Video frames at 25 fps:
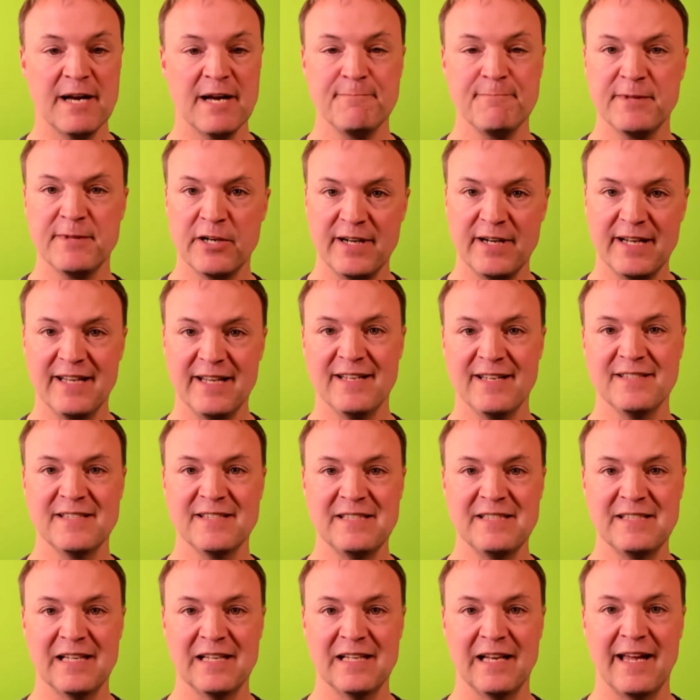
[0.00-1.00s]
There is a
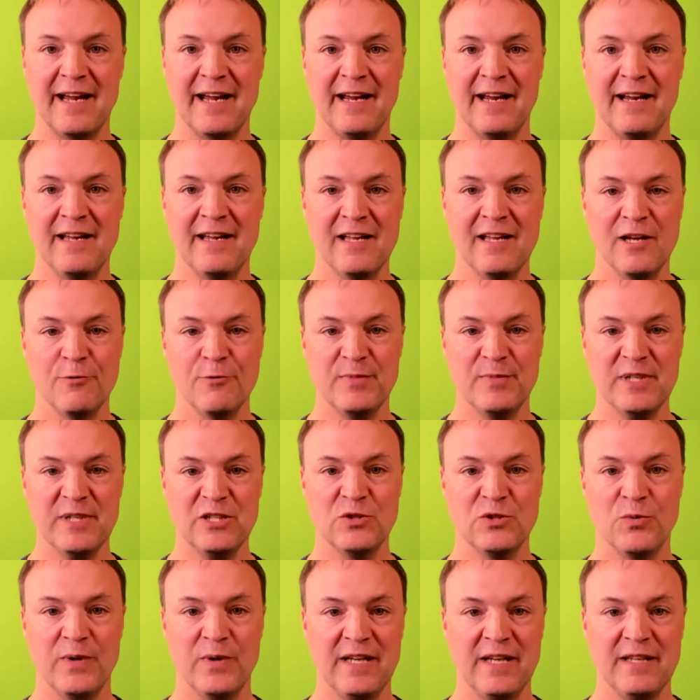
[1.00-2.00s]
delay
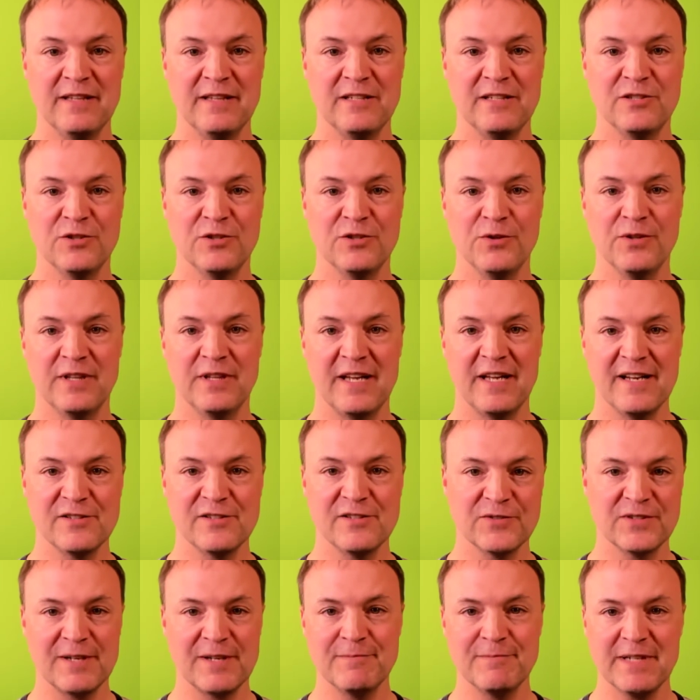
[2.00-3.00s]
between the two things. So
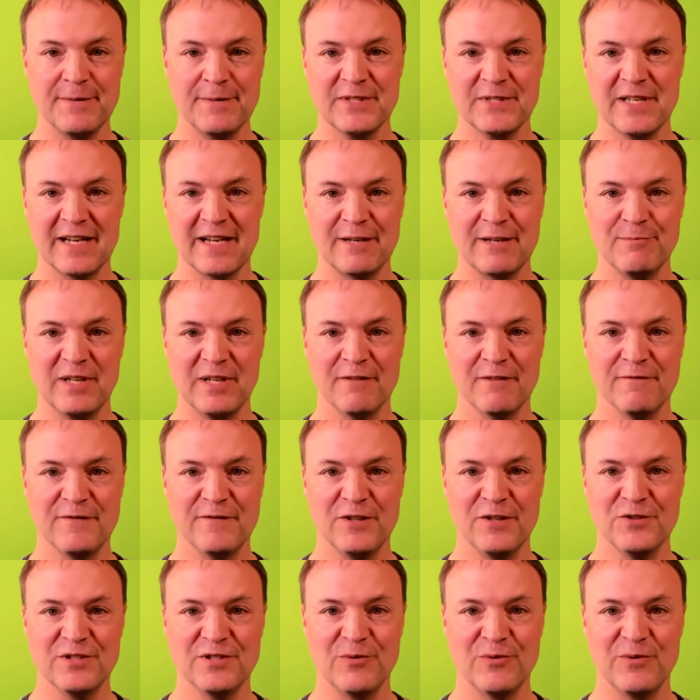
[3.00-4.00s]
sometimes that can be
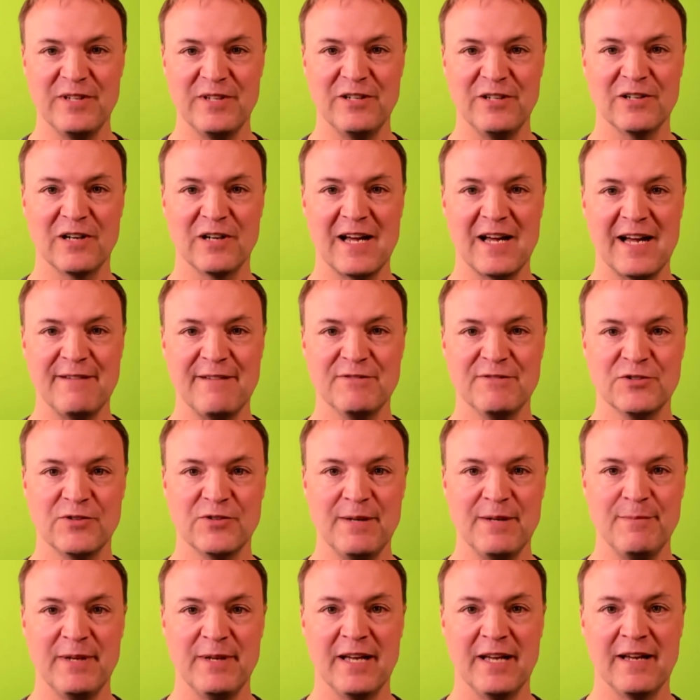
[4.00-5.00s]
confusing when you're live
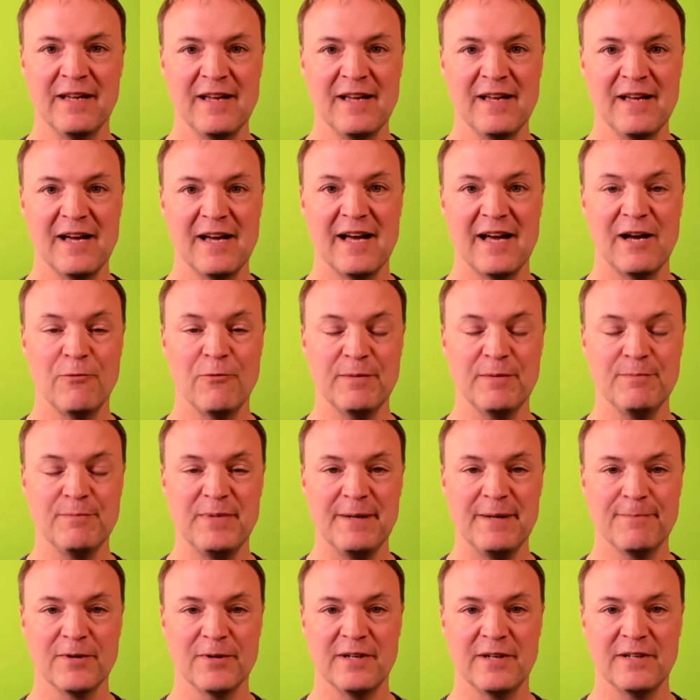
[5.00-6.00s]
streaming, uh, when
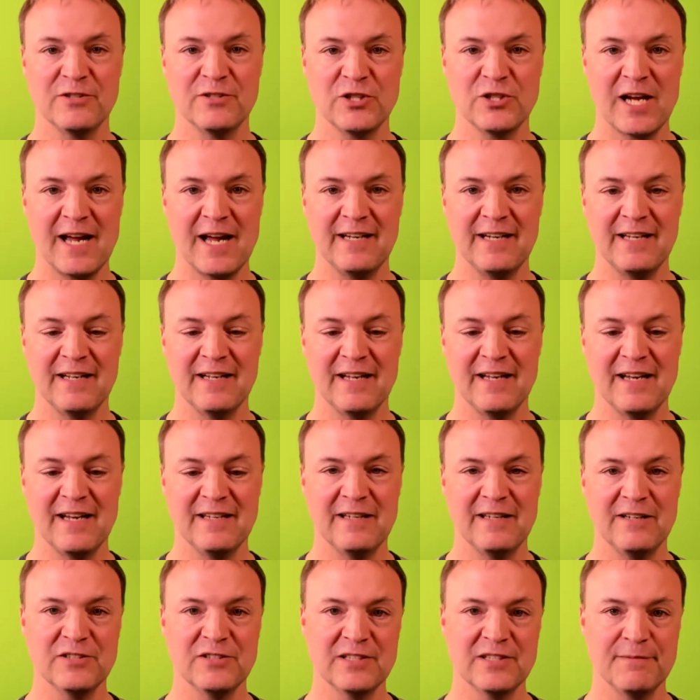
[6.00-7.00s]
people are chatting and
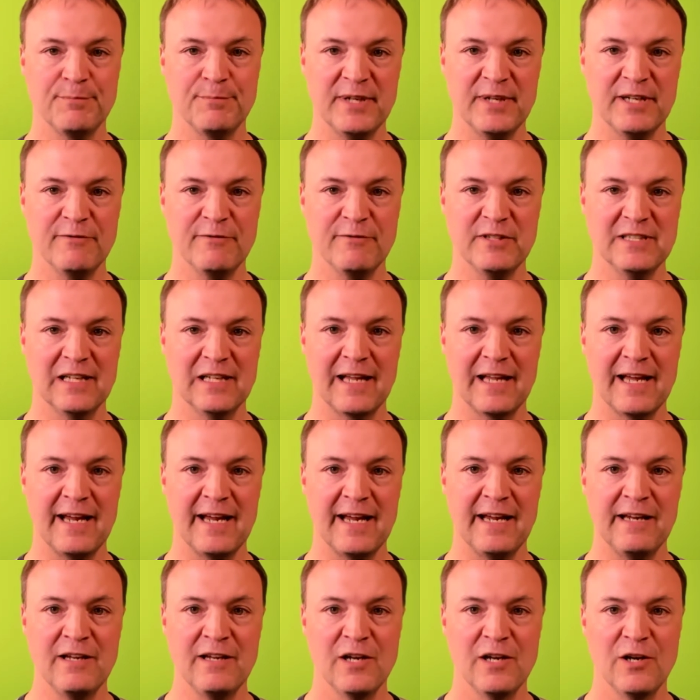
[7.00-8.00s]
there's a bit of a delay
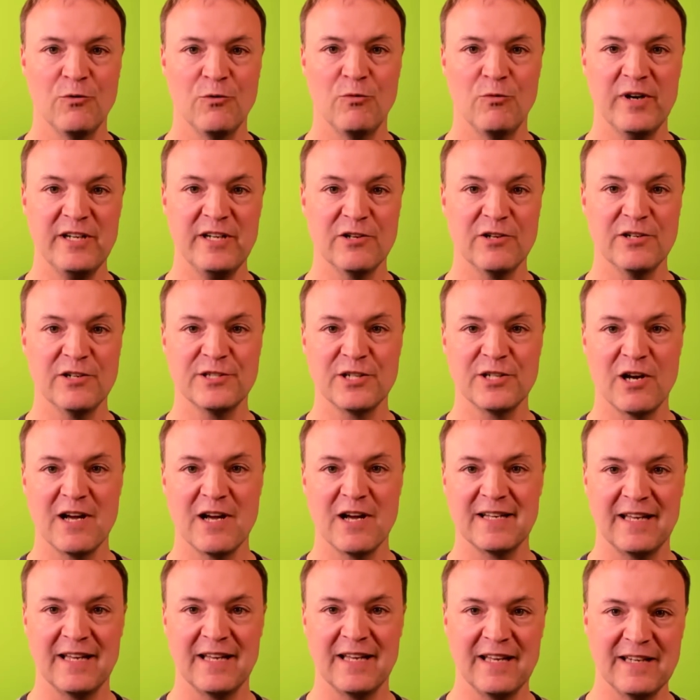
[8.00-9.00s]
when you're
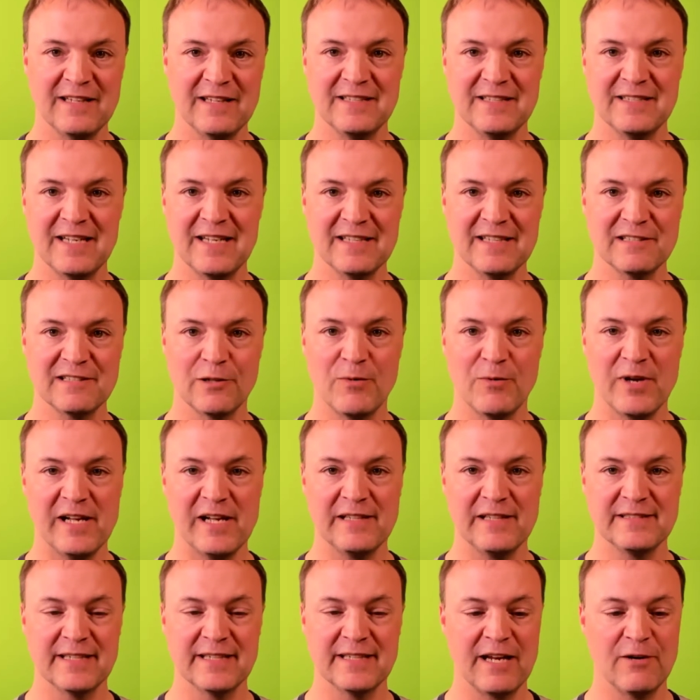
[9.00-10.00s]
talking and it takes a little while
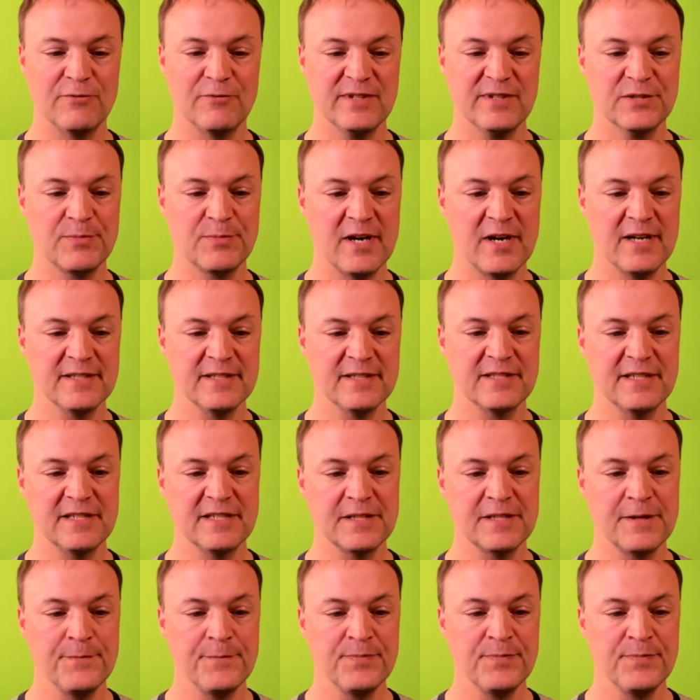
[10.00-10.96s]
to get responses